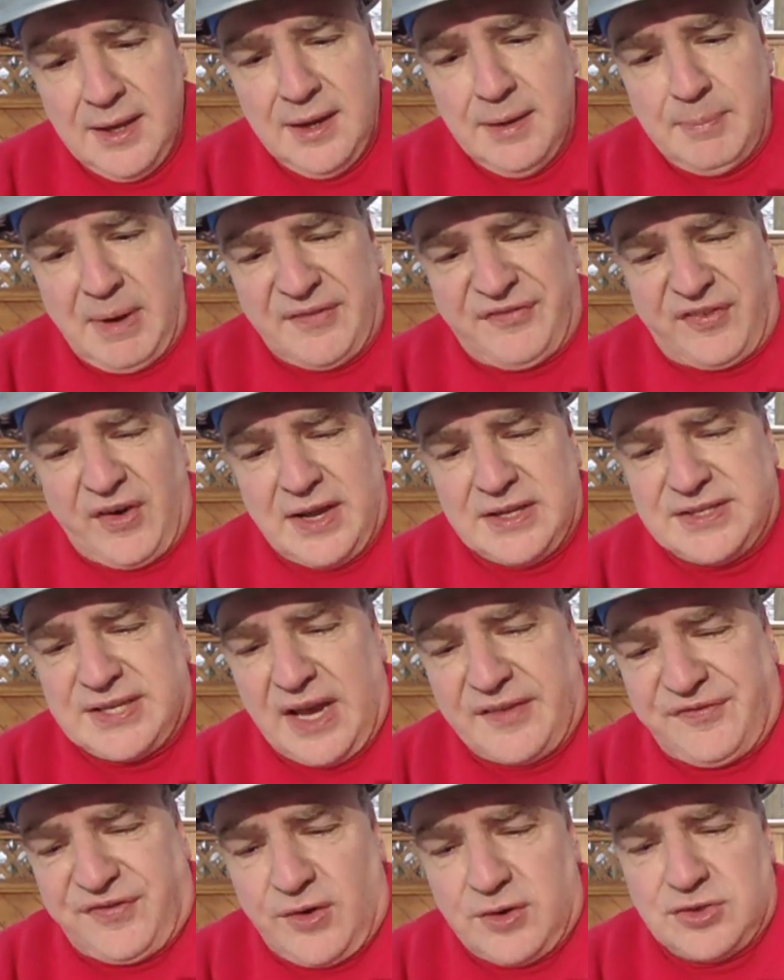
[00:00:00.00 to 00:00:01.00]
My friends,
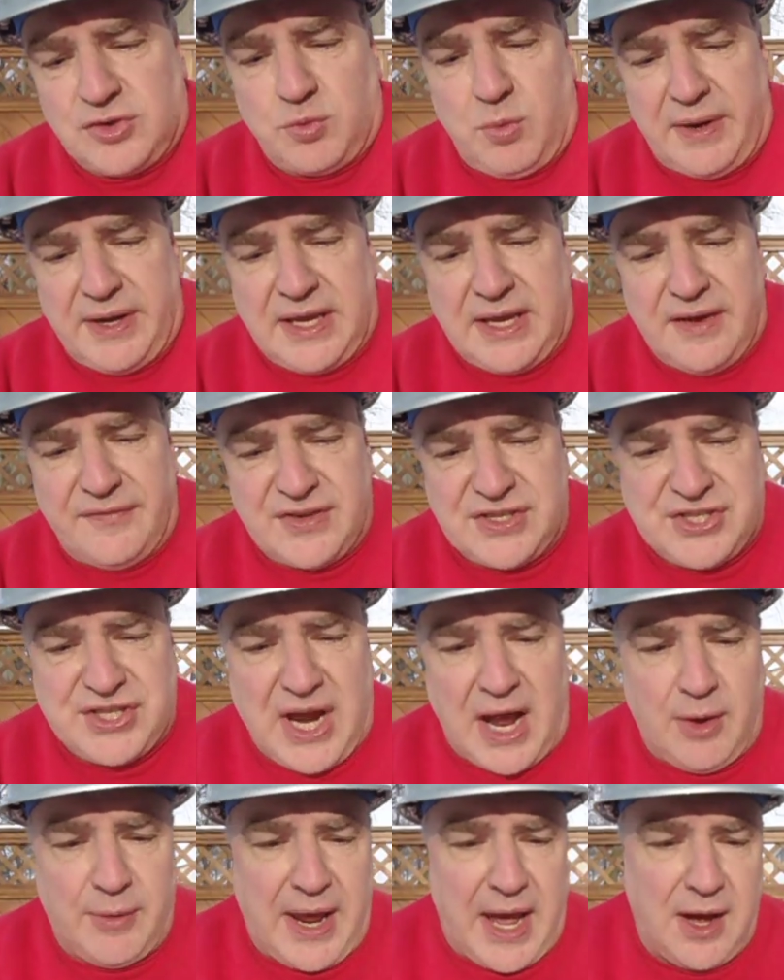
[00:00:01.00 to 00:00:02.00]
I first want to give a
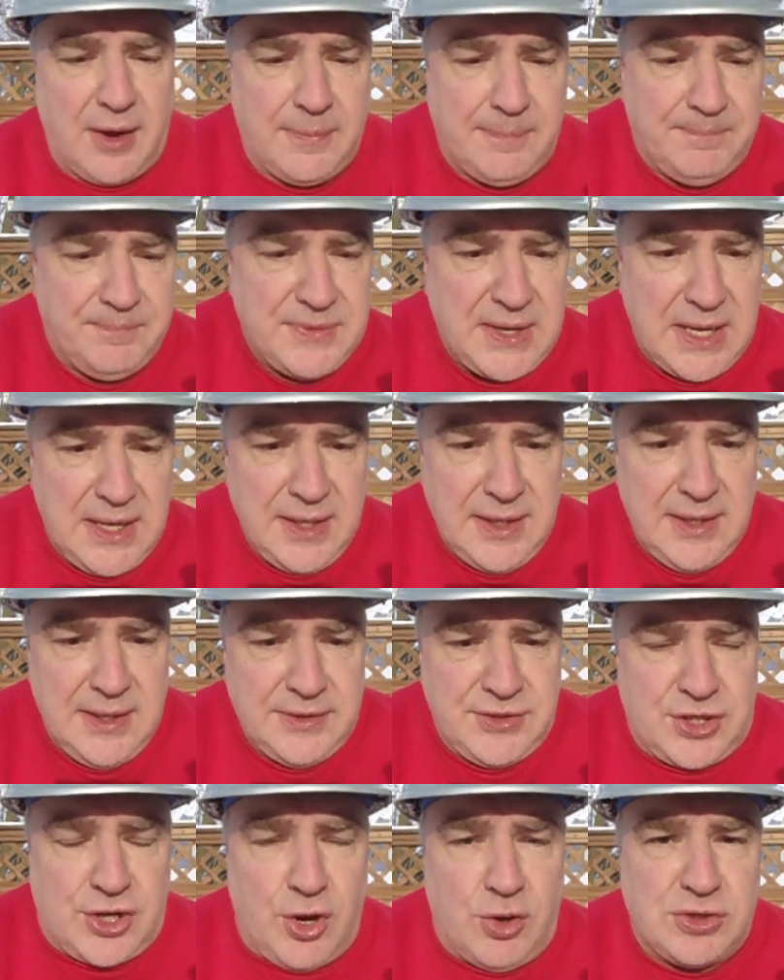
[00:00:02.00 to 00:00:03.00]
shout out
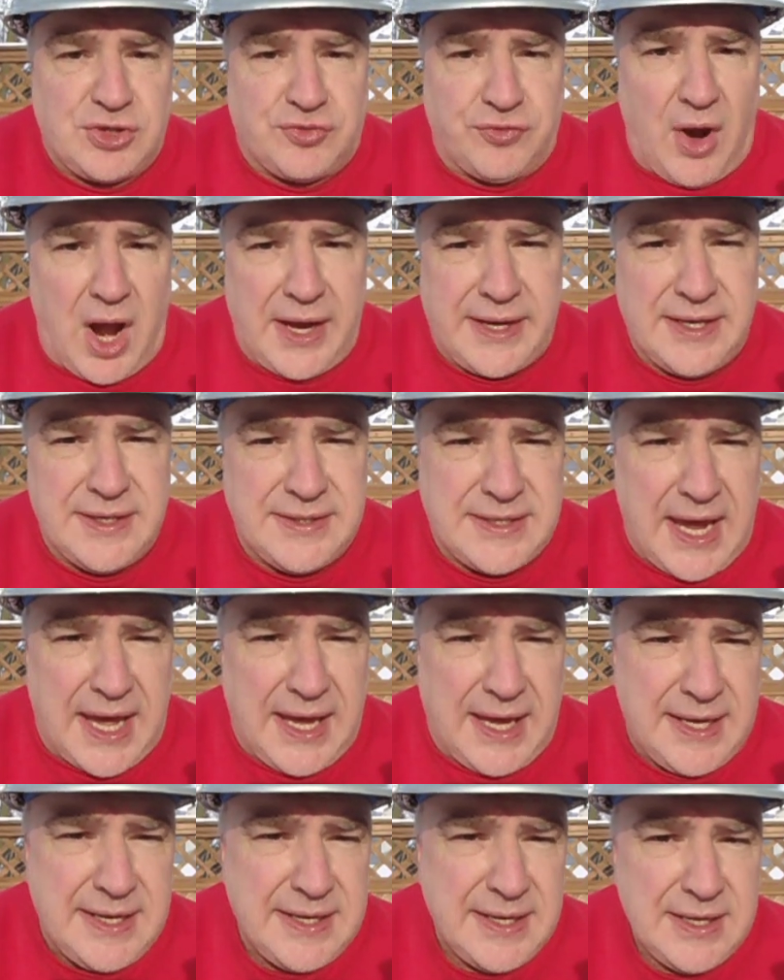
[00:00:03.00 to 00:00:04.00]
to Coach Ryan
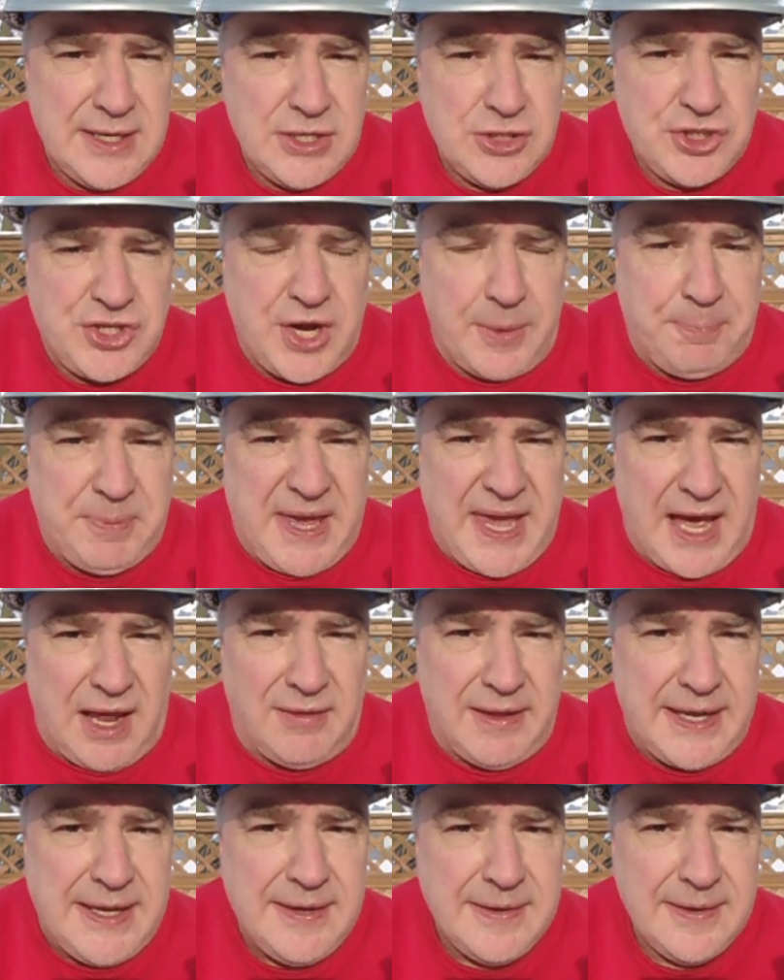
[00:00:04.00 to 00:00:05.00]
Day, Chip
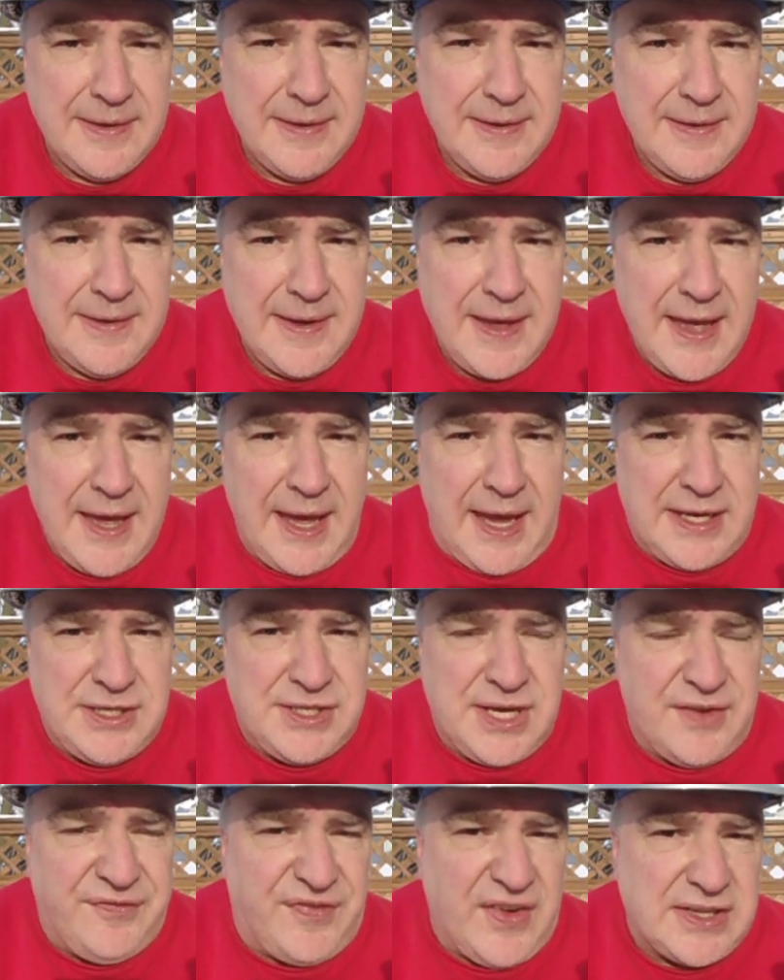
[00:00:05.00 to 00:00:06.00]
Kelly, and
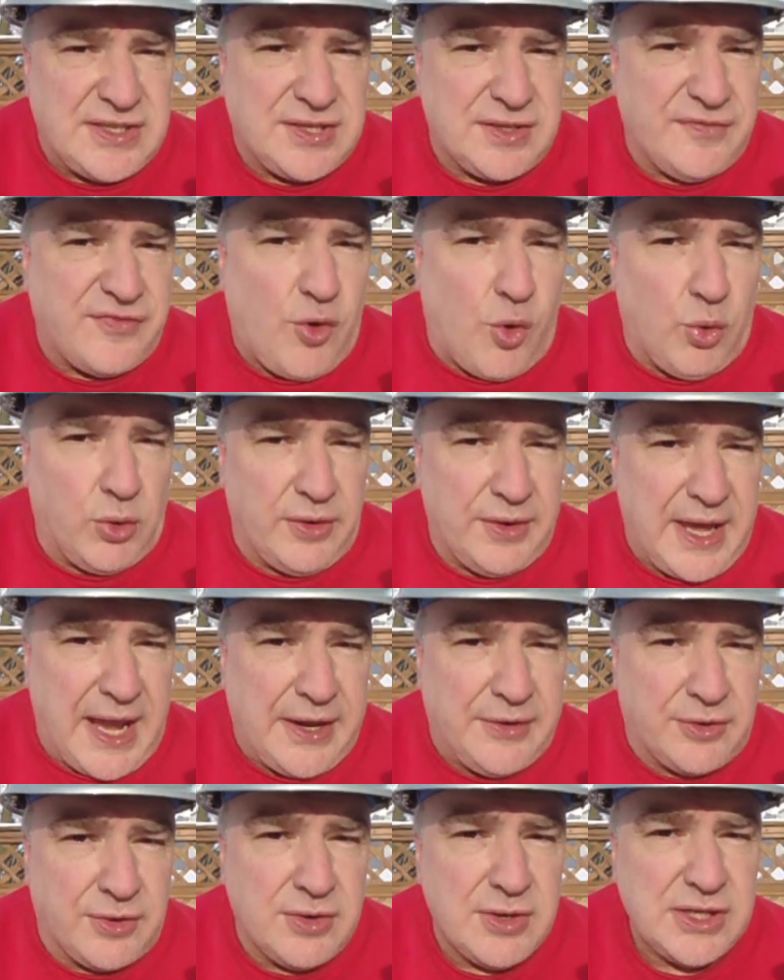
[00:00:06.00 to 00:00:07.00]
defensive
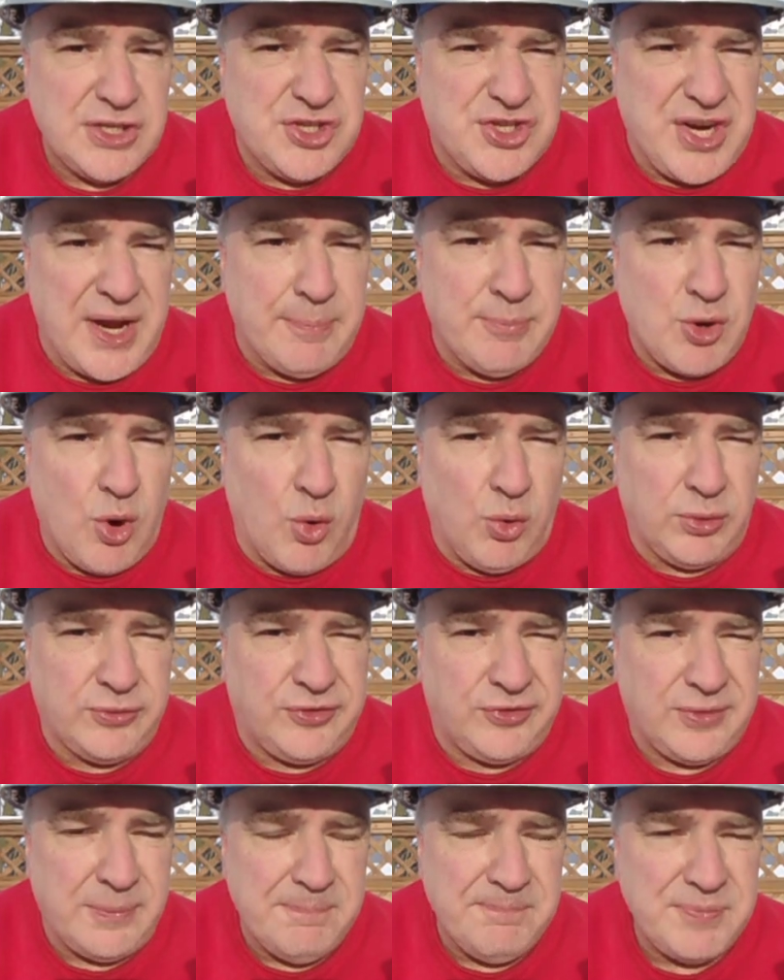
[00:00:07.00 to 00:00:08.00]
coordinator Jim
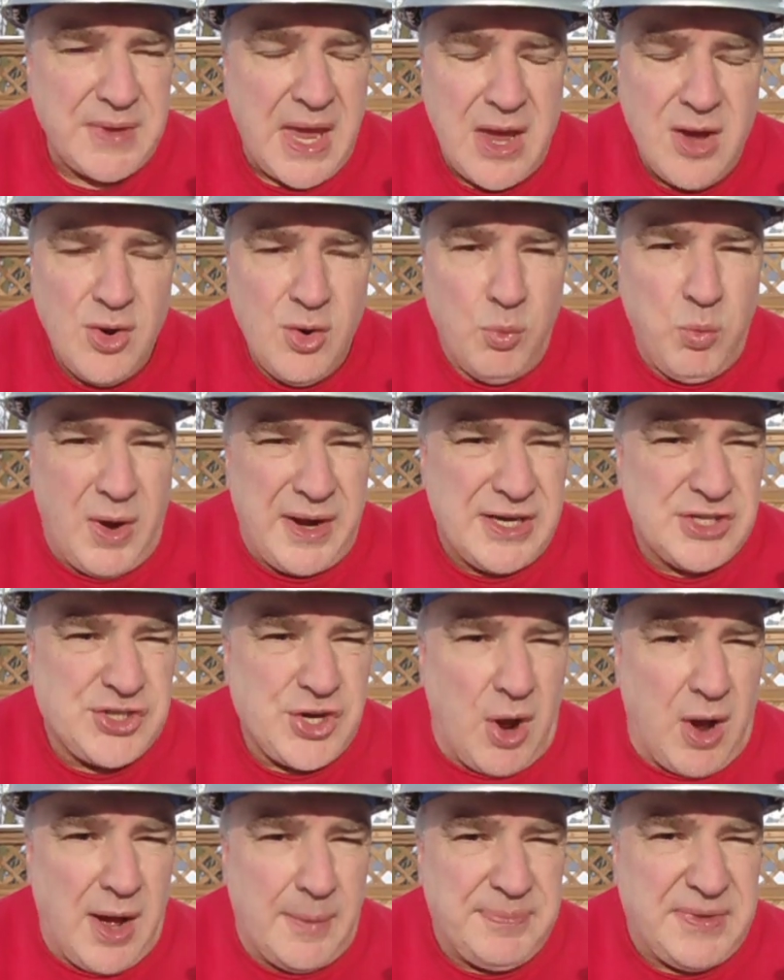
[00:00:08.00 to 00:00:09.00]
Knowles. What a
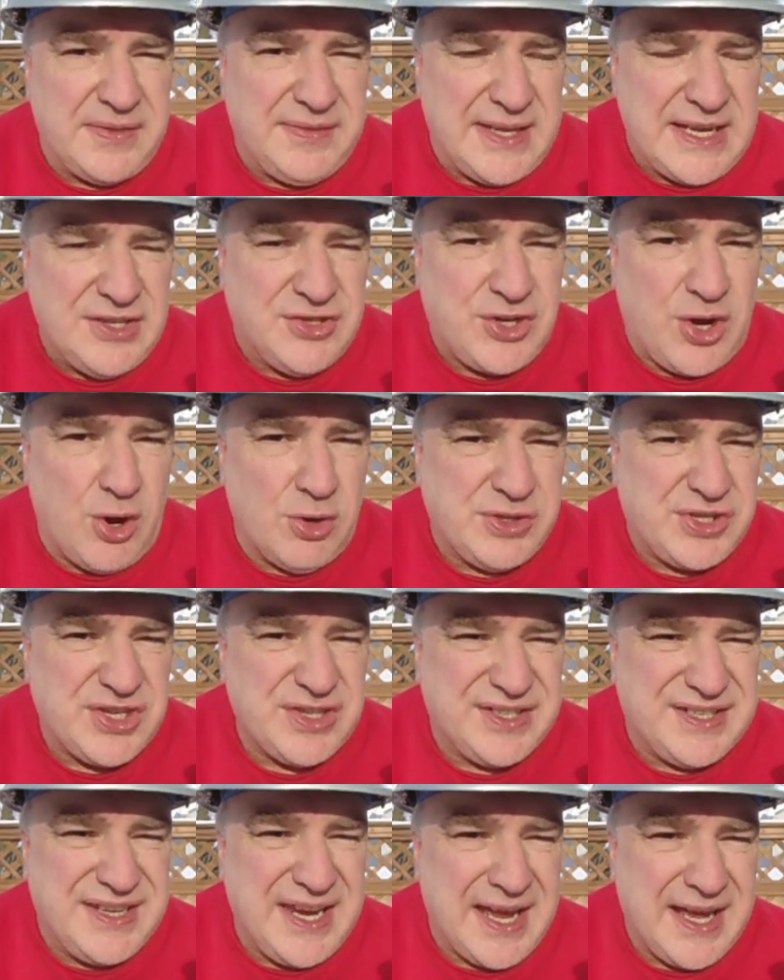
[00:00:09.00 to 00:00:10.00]
job that these
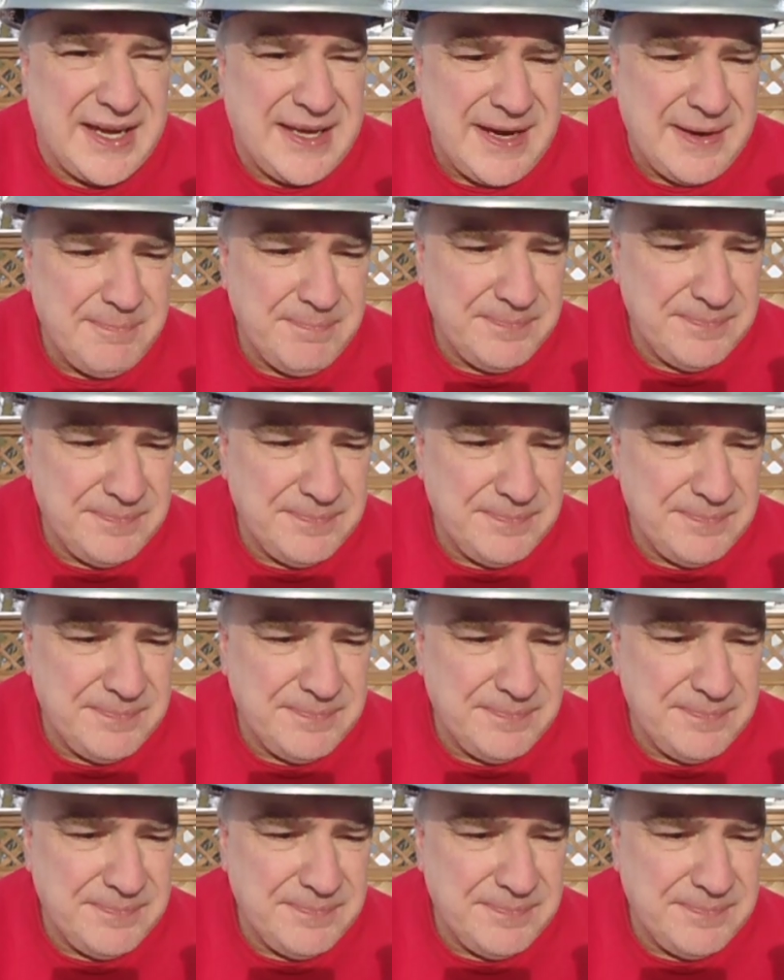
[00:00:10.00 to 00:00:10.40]
coaches did.